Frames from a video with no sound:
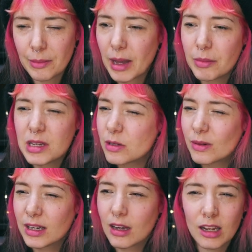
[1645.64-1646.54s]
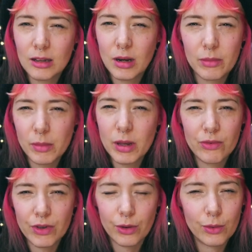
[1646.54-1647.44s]
happy to wear colour, but I'm a bit
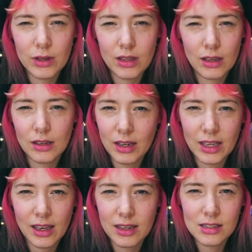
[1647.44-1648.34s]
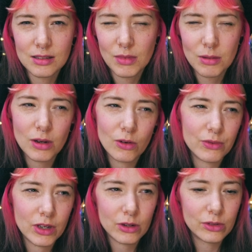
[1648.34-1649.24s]
fickle with it, I guess. Maybe not
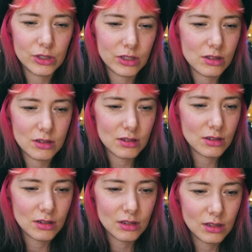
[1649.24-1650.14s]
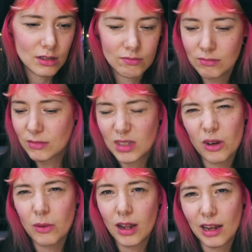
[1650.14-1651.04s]
fickle, just
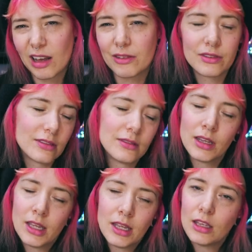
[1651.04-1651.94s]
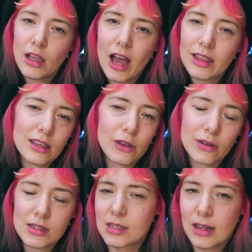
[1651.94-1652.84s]
know what I love. I think you
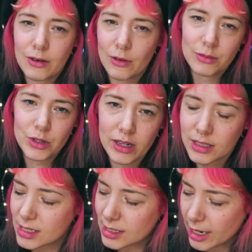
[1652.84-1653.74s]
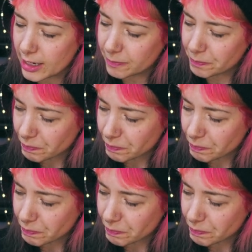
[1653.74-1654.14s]
understand what I'm trying to say.